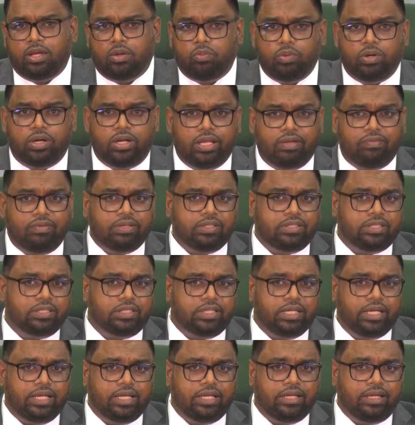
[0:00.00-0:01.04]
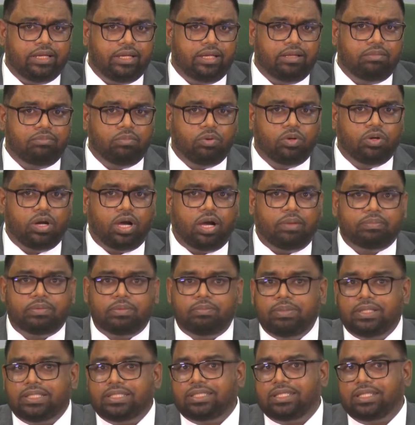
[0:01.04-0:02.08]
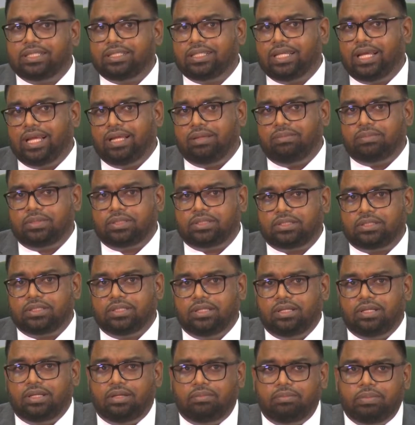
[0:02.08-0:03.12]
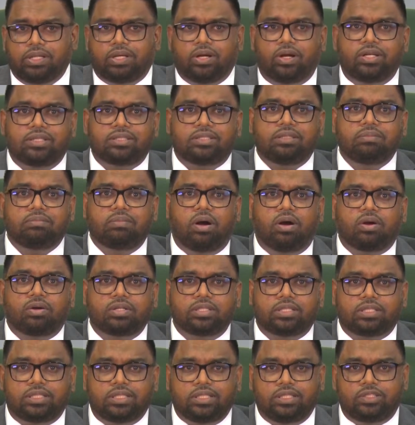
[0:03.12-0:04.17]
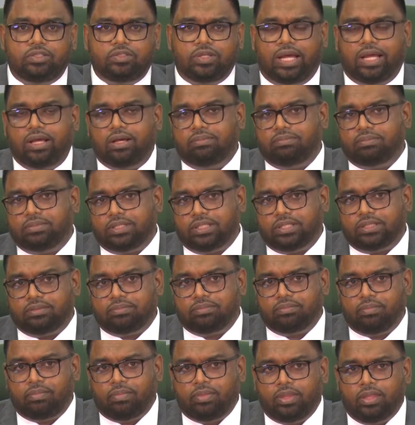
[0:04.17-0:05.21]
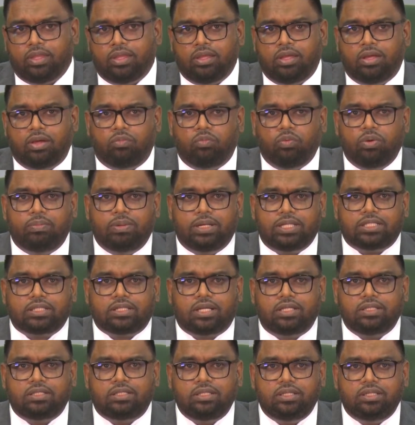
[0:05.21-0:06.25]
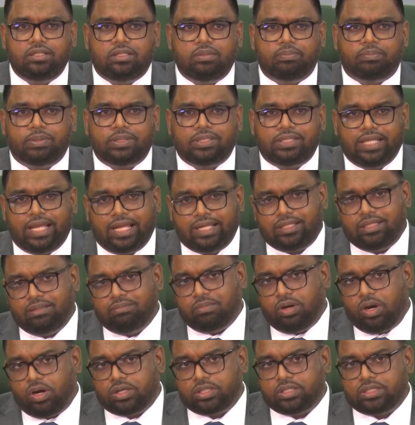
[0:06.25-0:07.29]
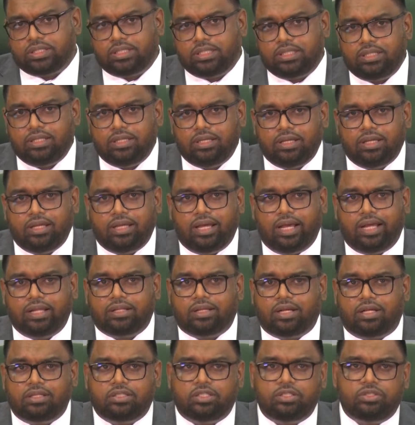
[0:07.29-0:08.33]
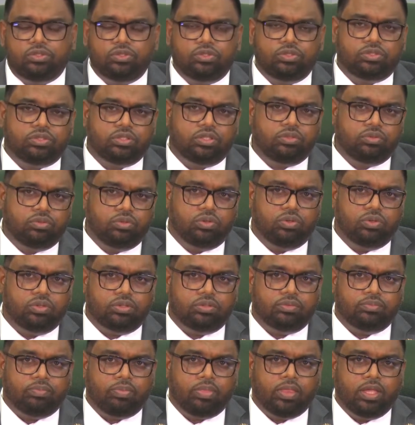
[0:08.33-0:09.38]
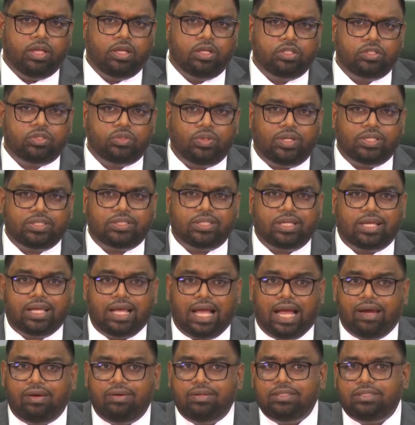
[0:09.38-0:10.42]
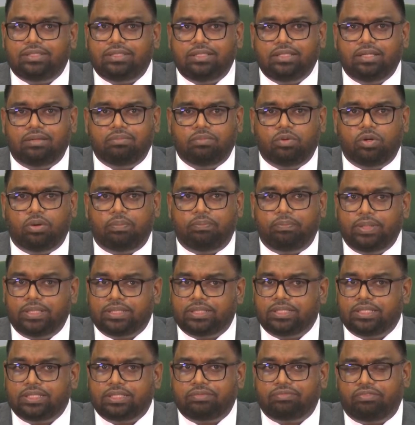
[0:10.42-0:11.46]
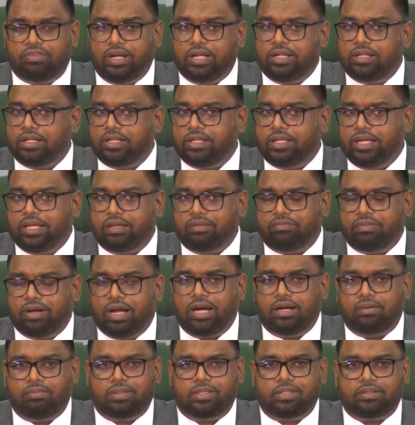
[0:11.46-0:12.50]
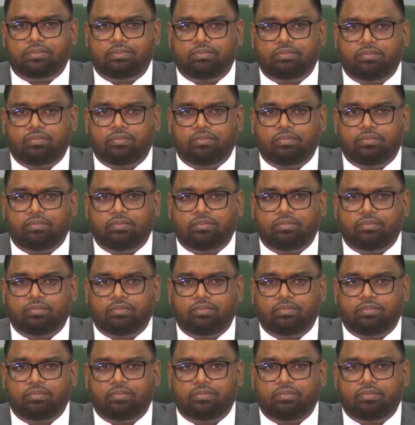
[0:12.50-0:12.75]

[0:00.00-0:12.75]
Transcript: We're living today in more optimistic times because democracy triumphed. We must continue to protect democracy and constitutional rule so as to guarantee a more business friendly environment.